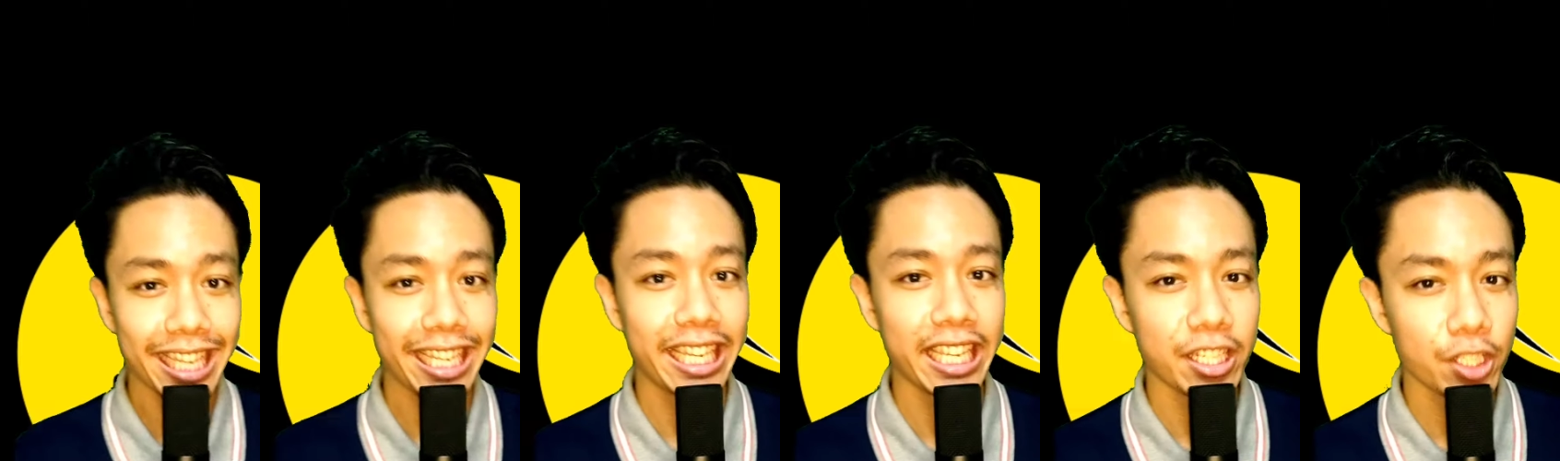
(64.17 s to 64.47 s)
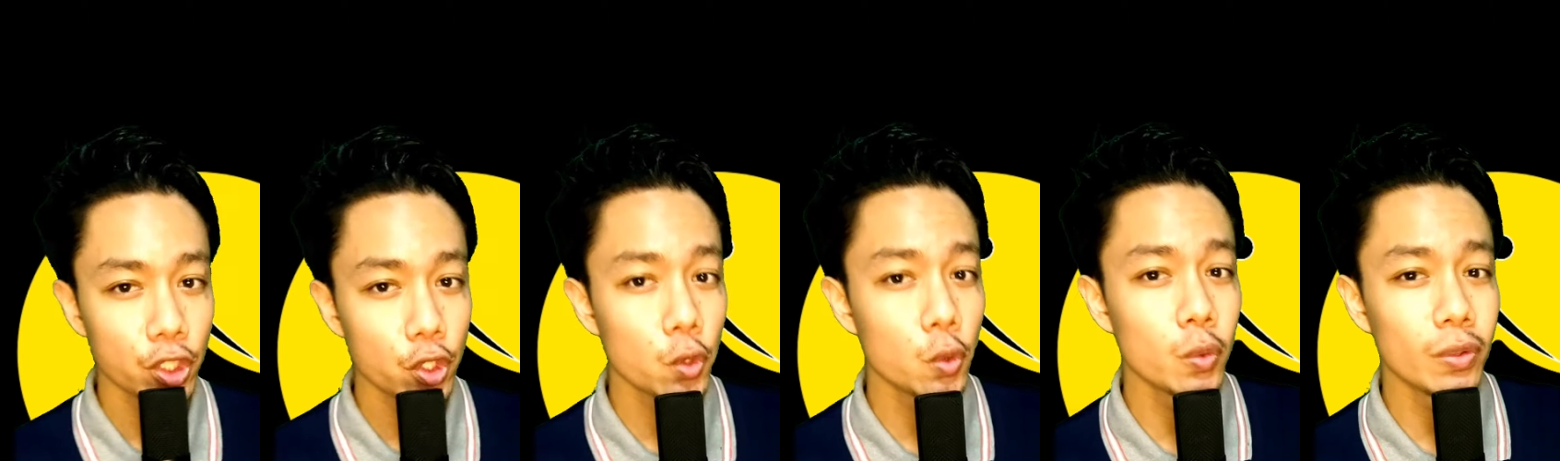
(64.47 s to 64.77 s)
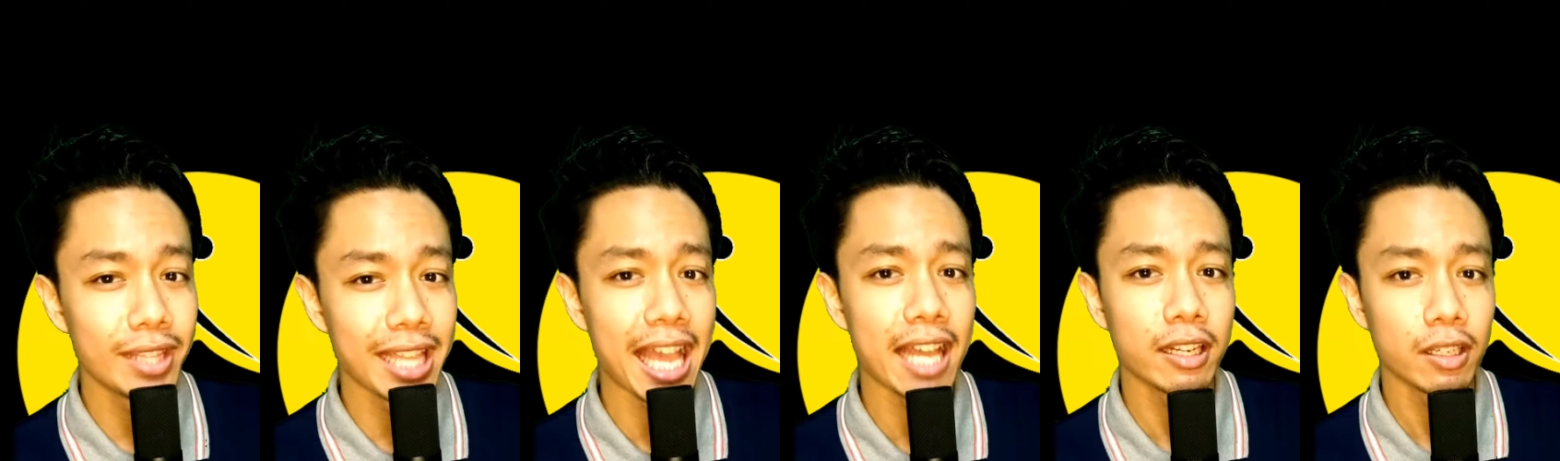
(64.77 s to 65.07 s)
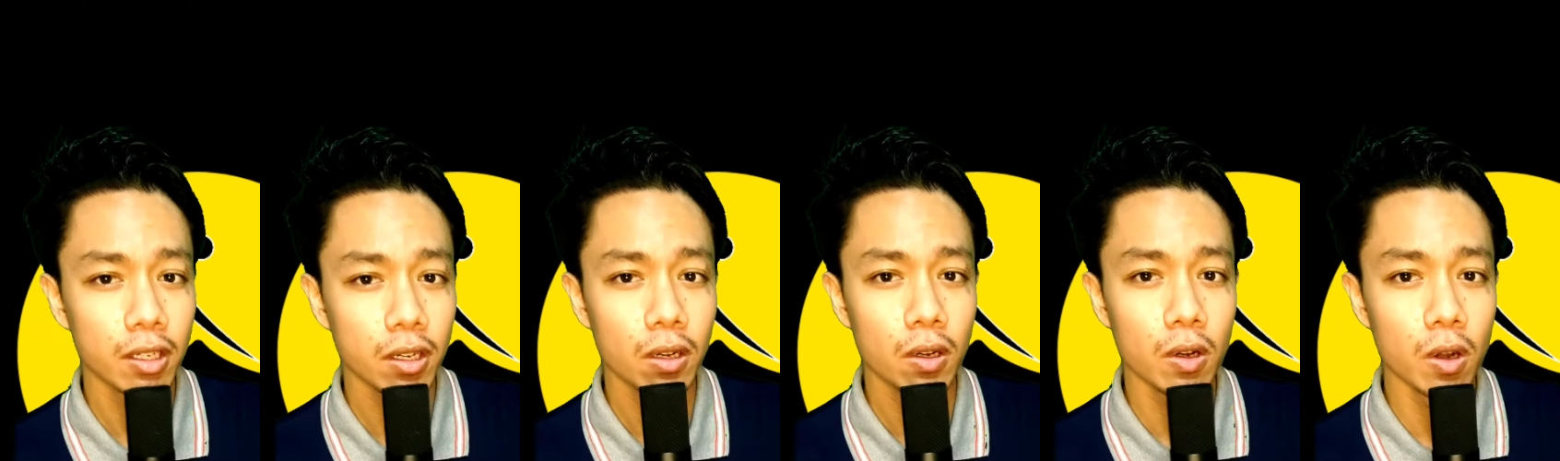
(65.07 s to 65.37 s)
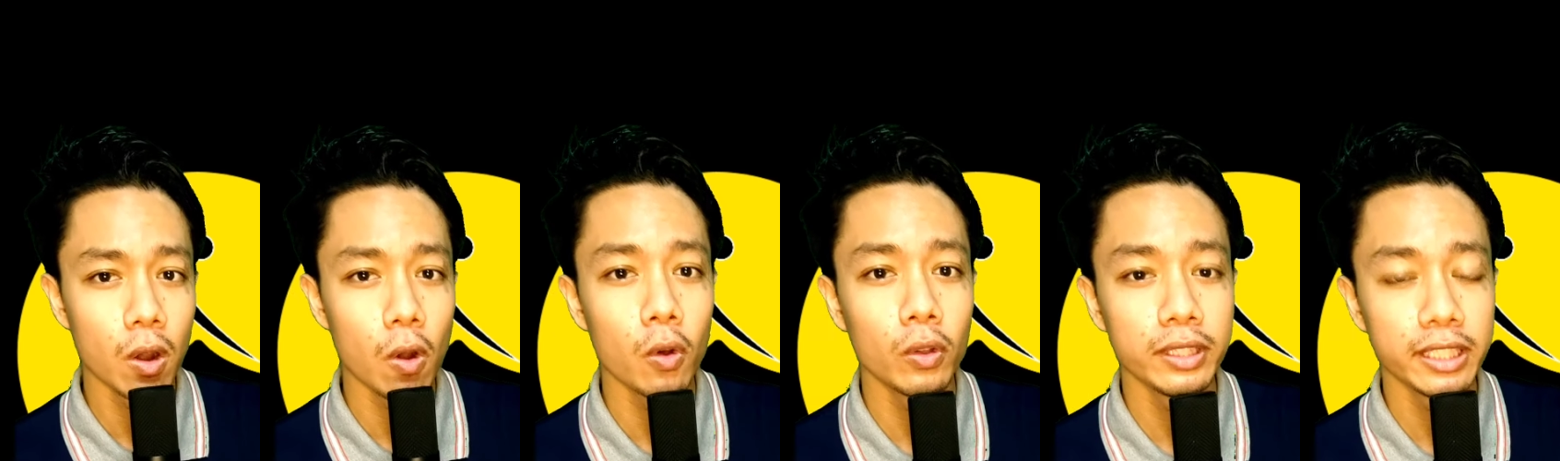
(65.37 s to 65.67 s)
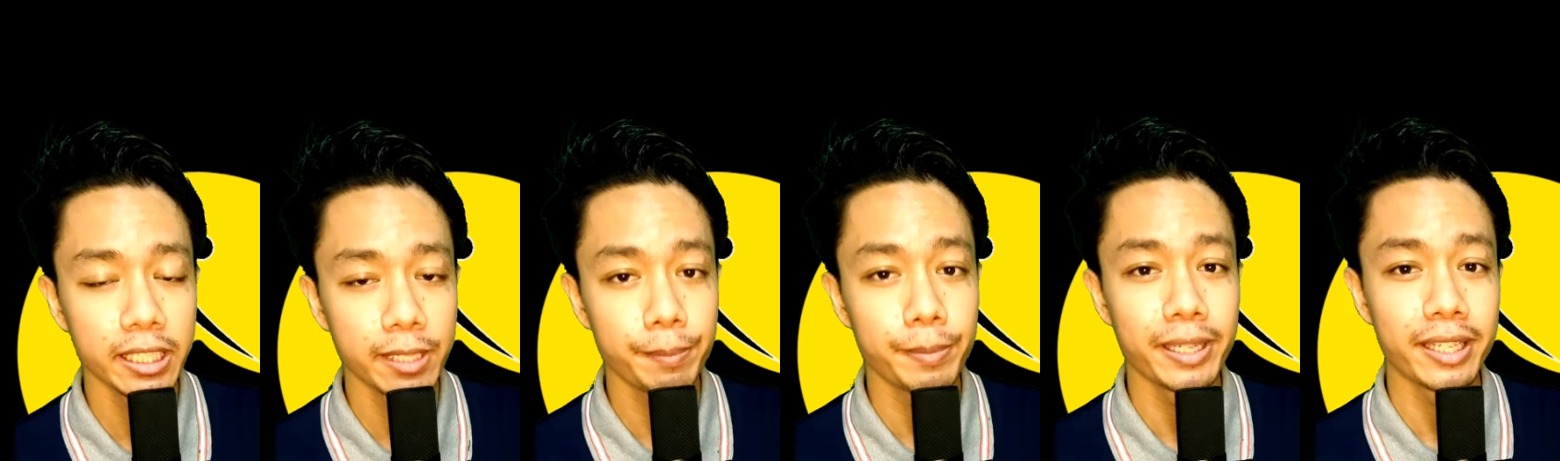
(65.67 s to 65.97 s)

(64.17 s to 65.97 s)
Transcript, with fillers: they can do that only